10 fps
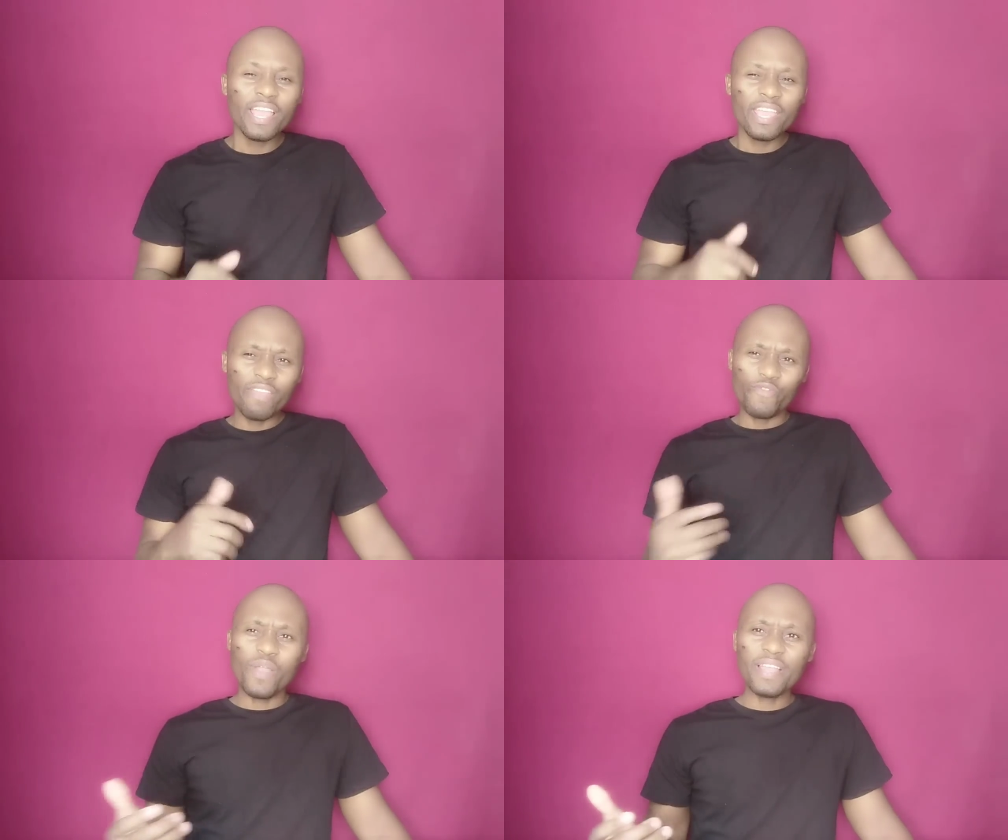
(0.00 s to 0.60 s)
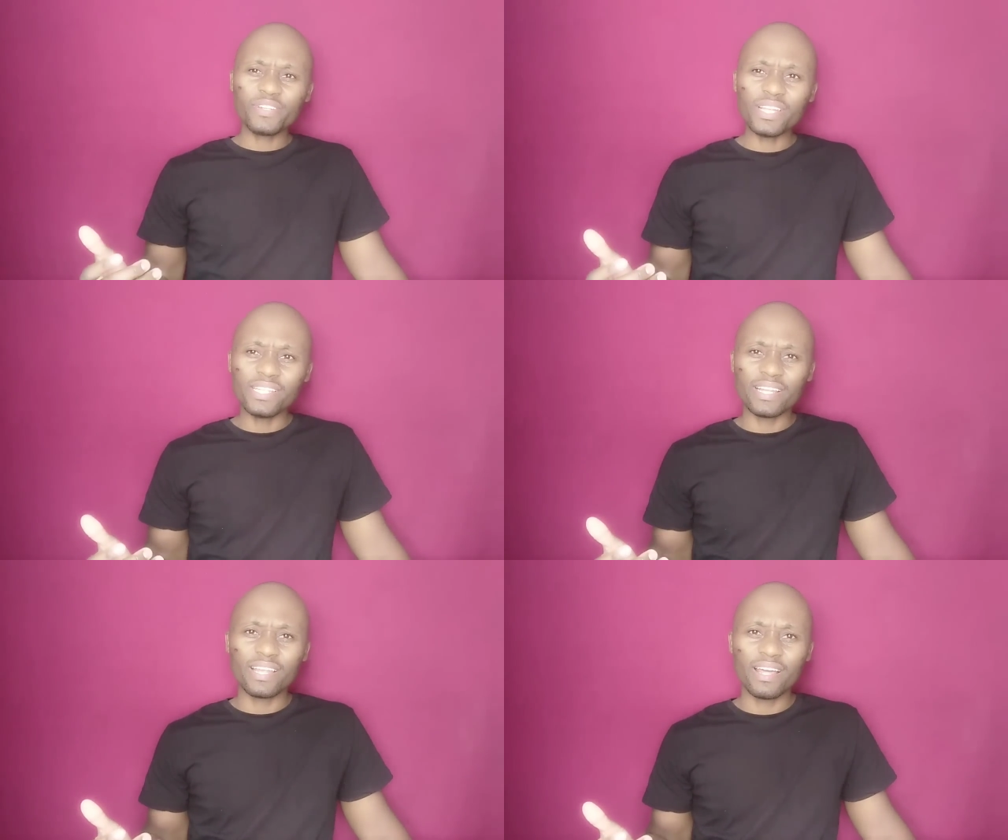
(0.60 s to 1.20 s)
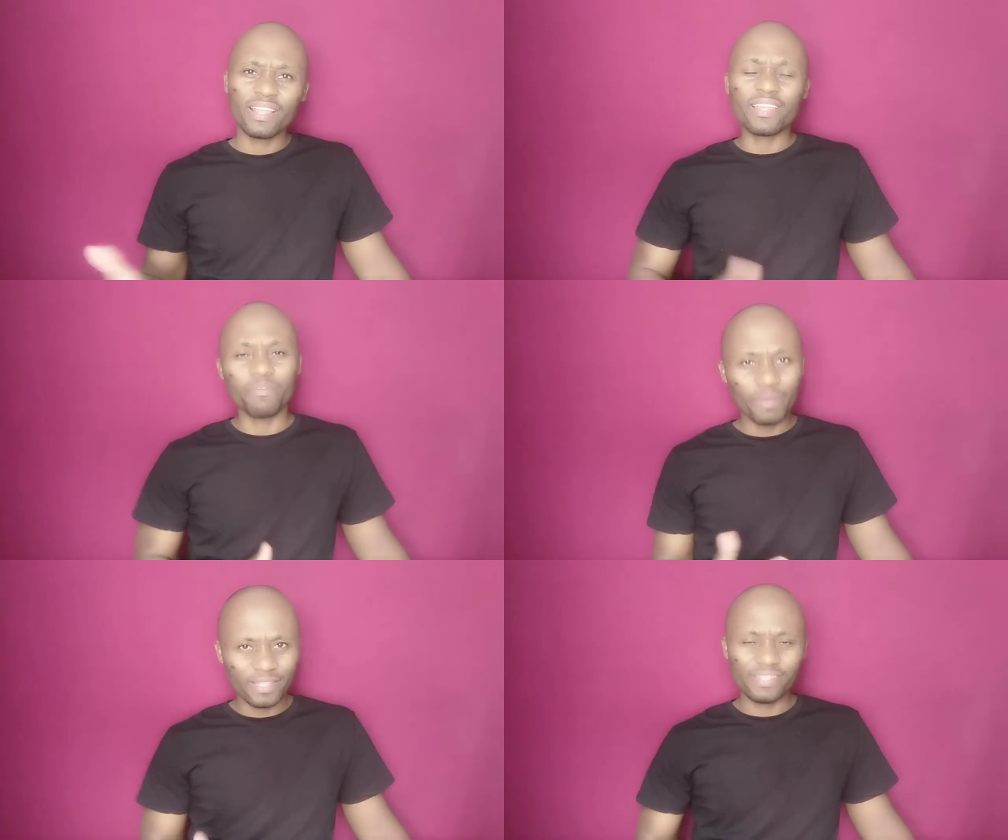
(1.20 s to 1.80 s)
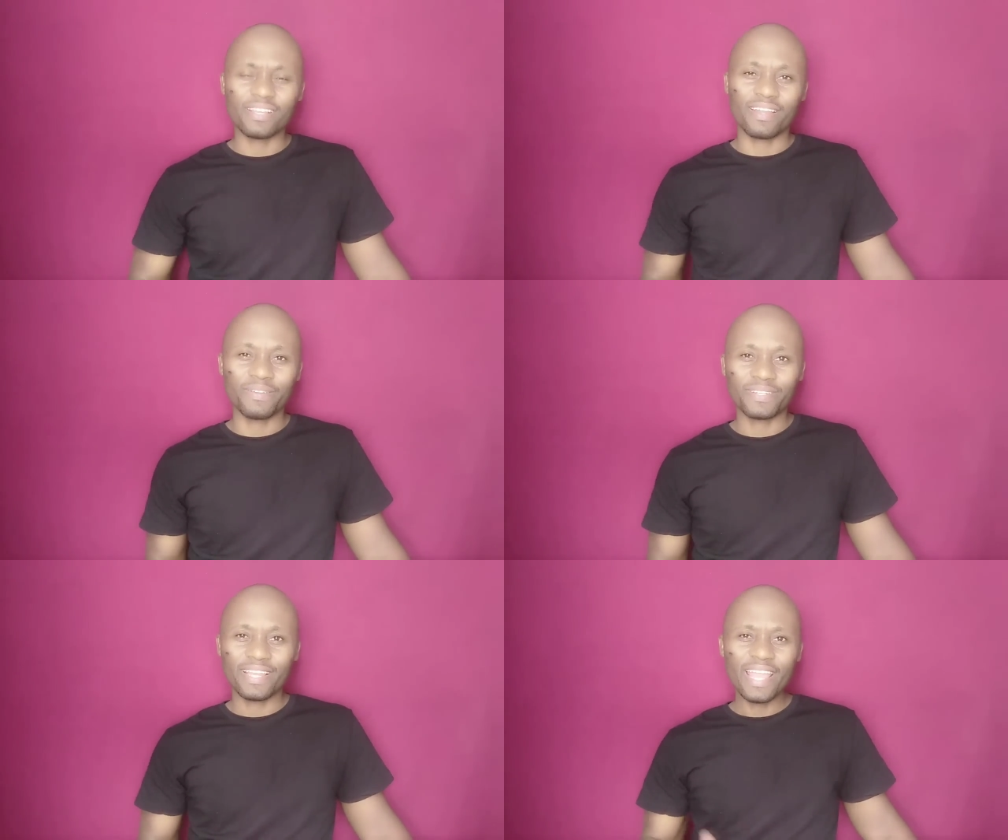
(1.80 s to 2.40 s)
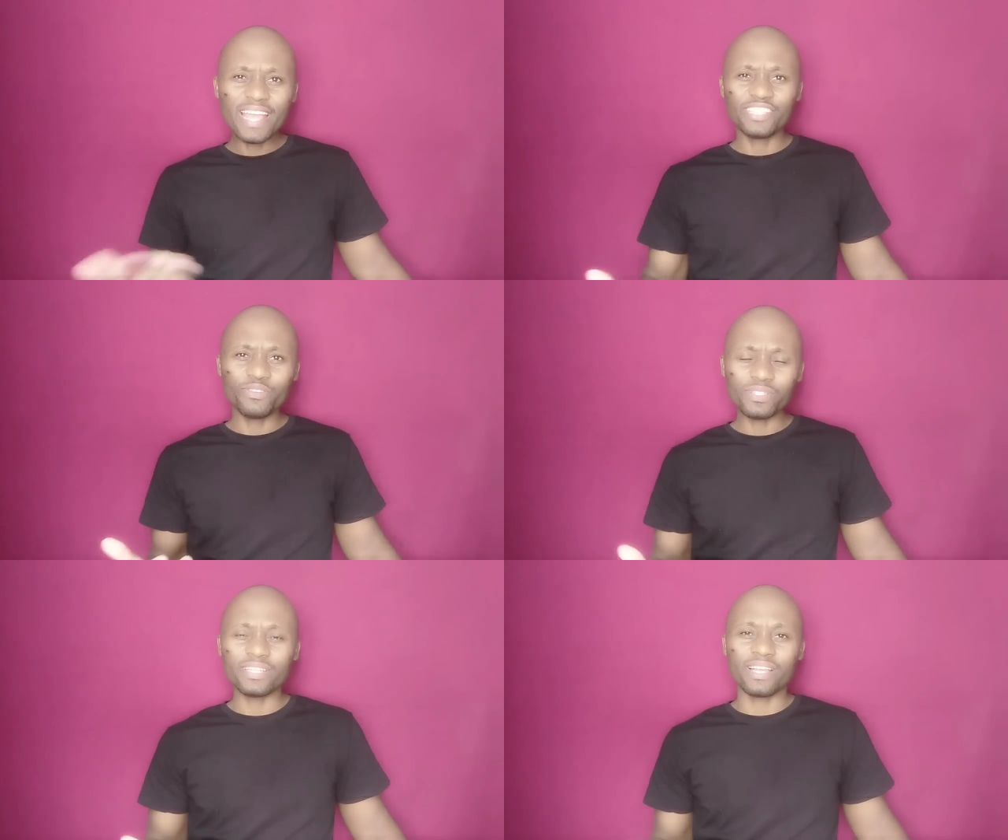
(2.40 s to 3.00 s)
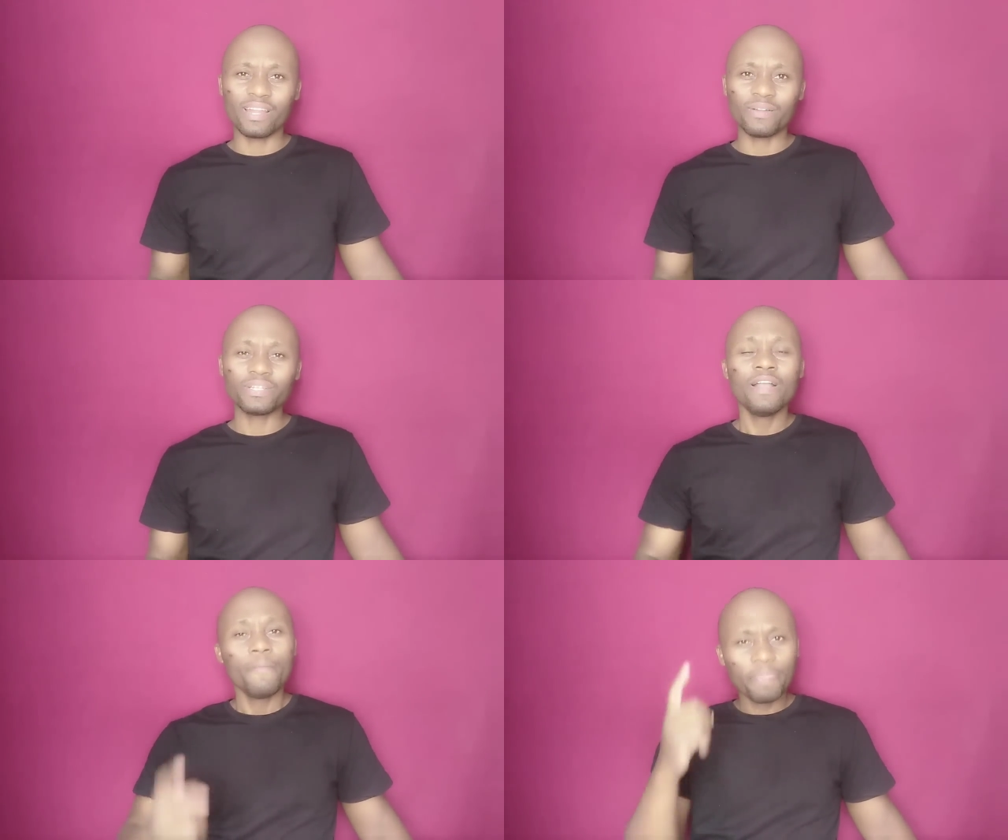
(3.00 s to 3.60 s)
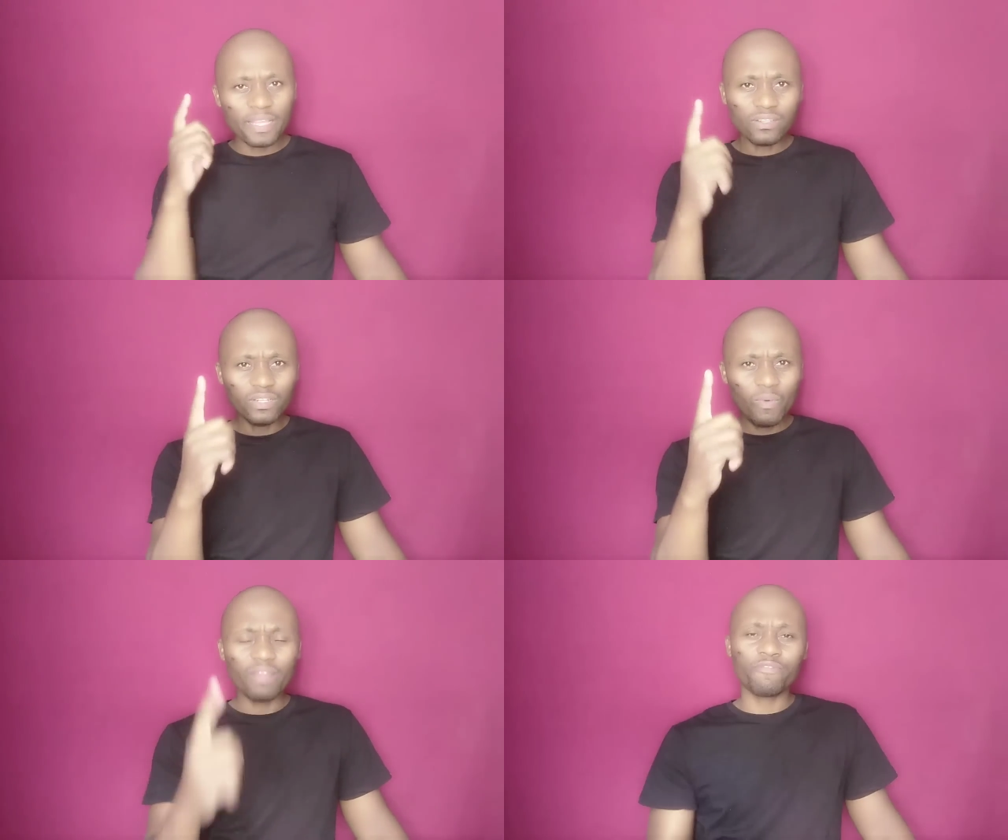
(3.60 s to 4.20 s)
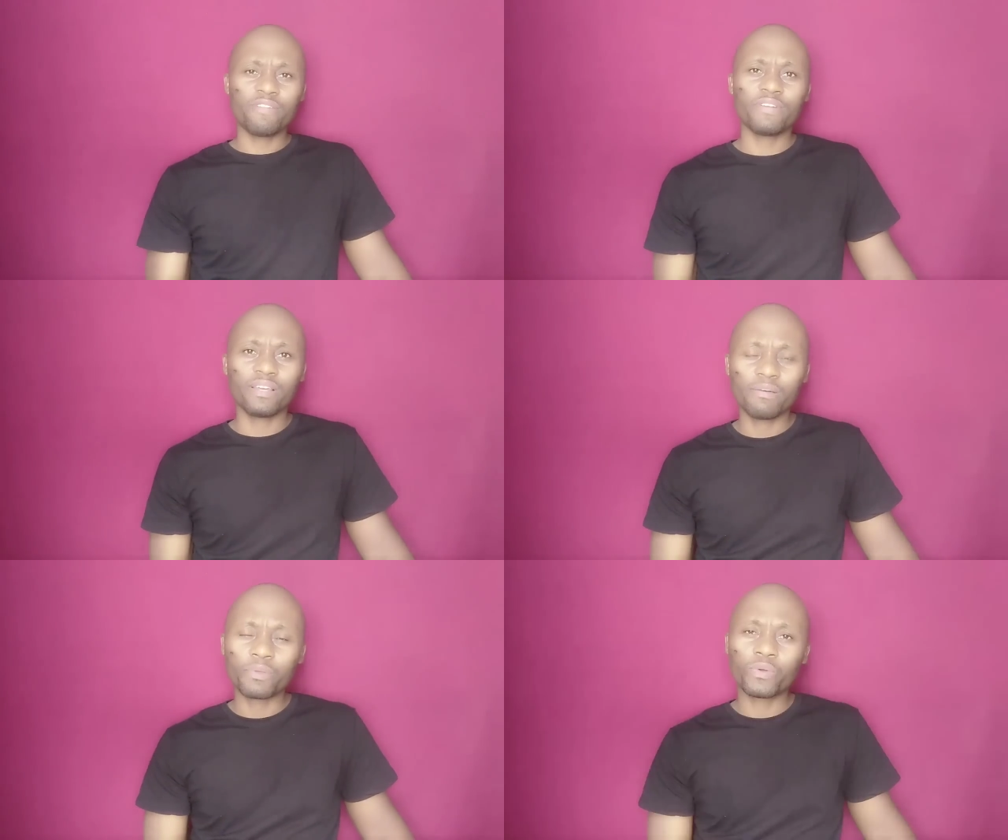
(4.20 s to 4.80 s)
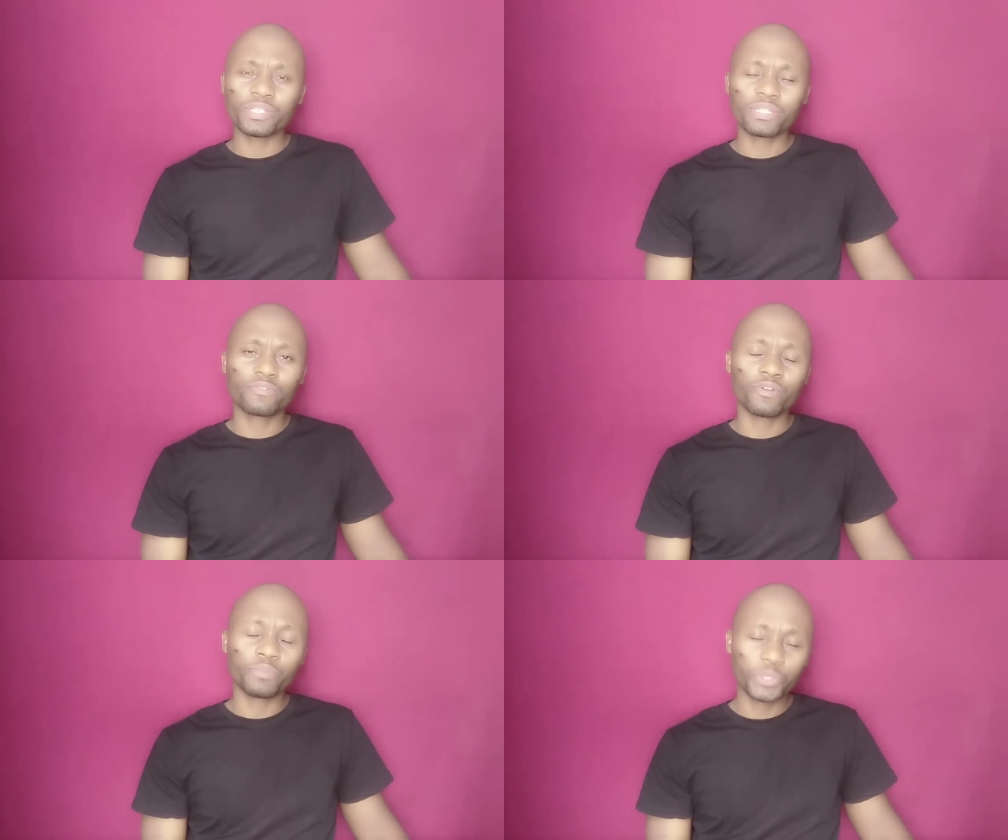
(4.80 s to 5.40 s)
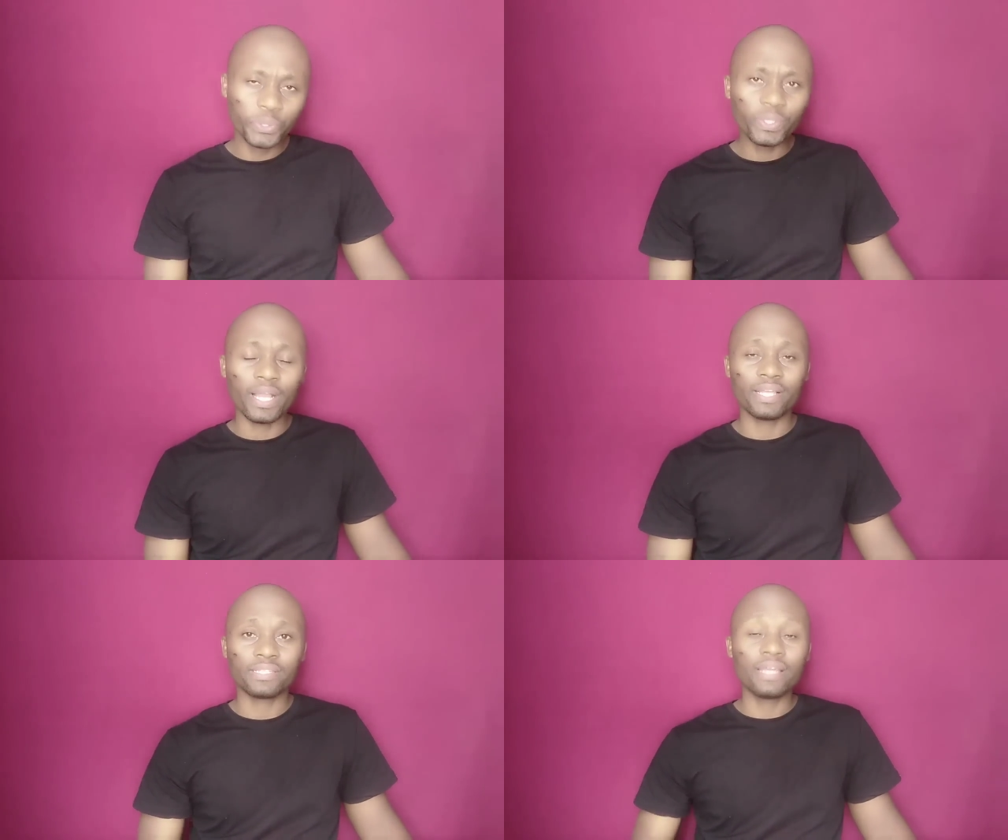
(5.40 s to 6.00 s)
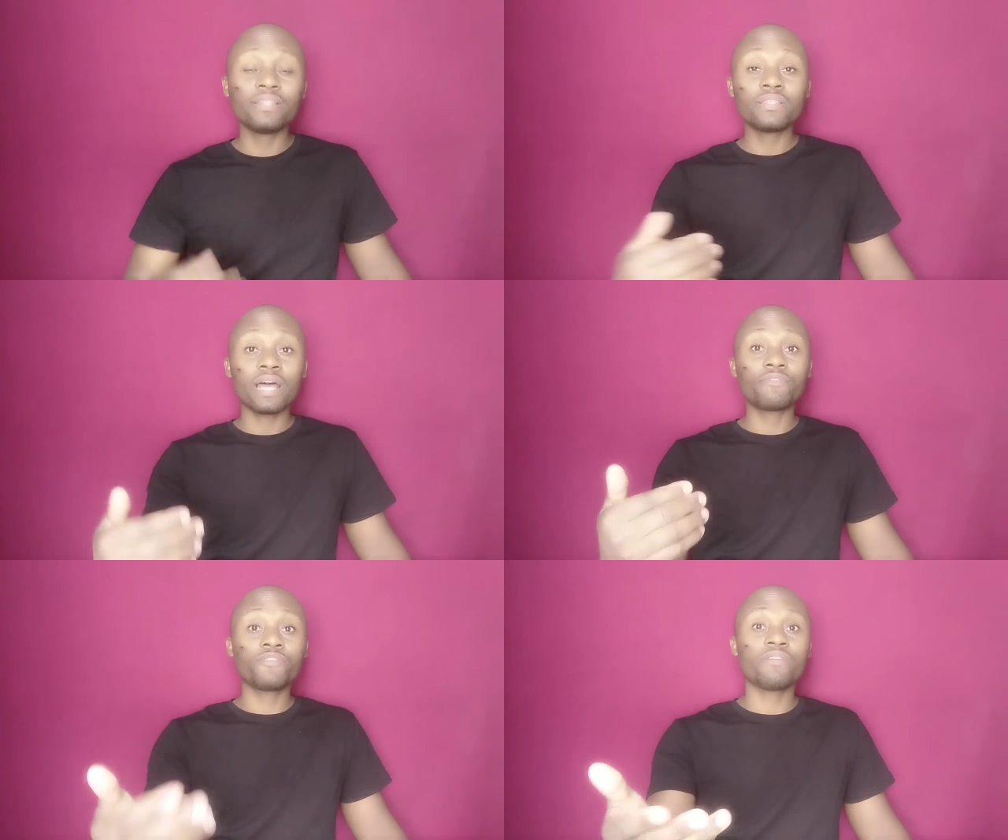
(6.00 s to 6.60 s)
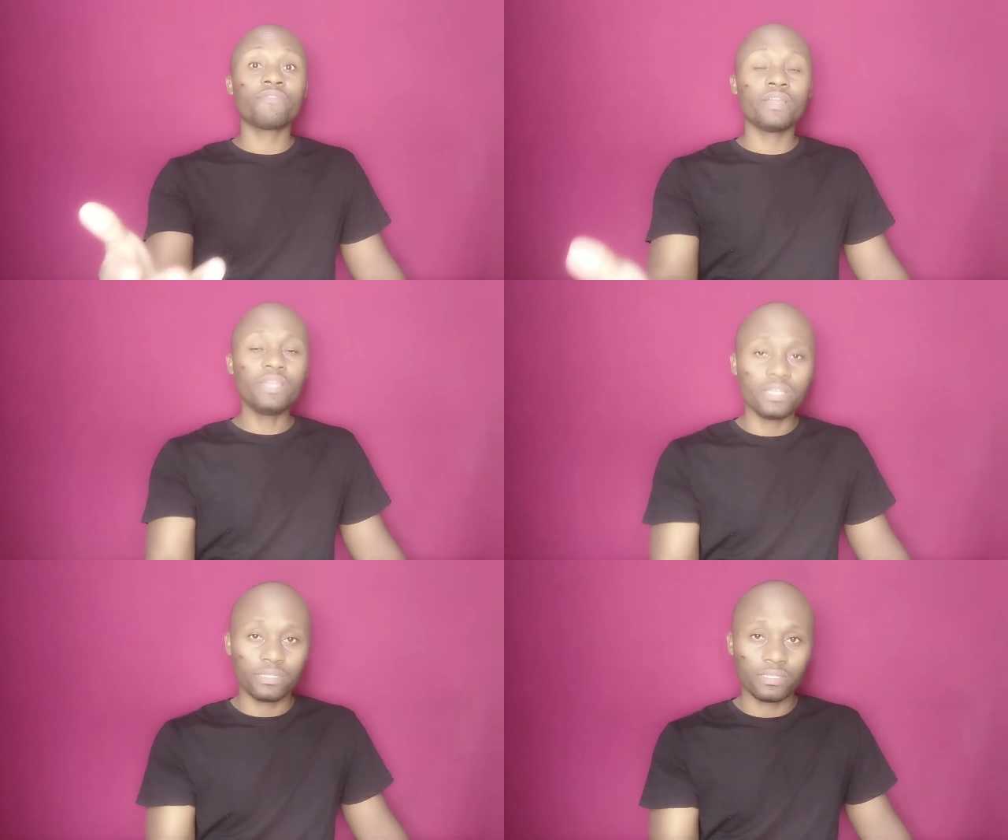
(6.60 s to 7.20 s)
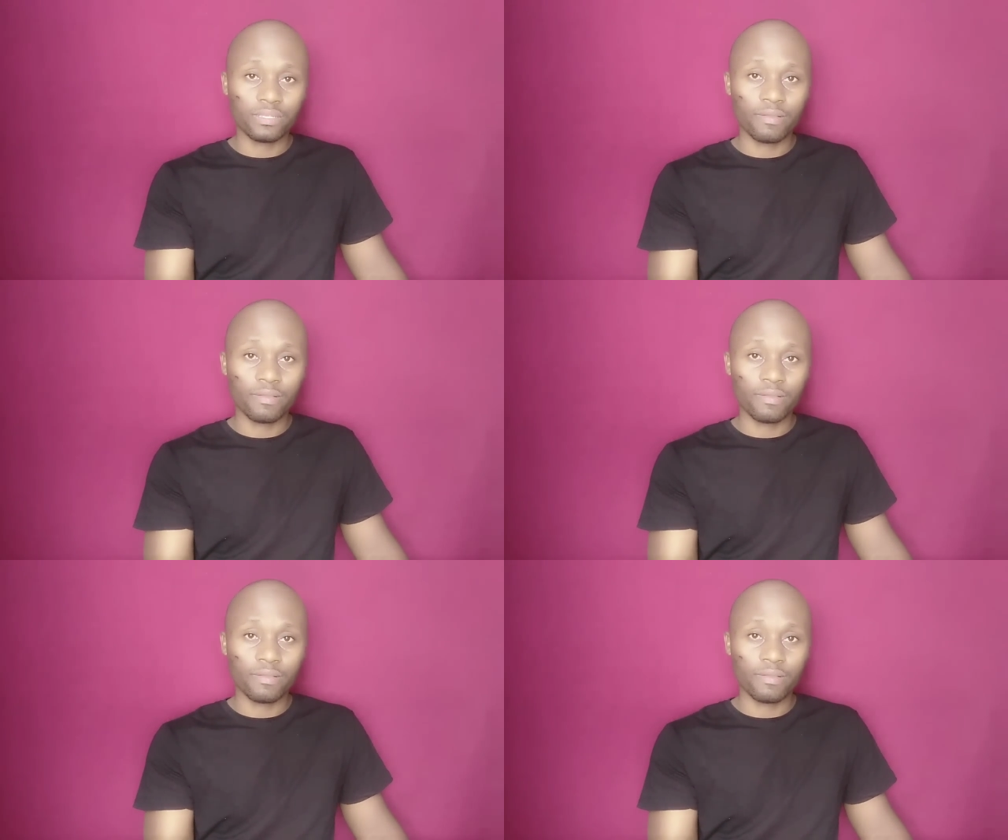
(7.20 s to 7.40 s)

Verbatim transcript: If you are interested, then please stick around. As you stick around, there's only one favor that I'm requesting from you guys, and that favor is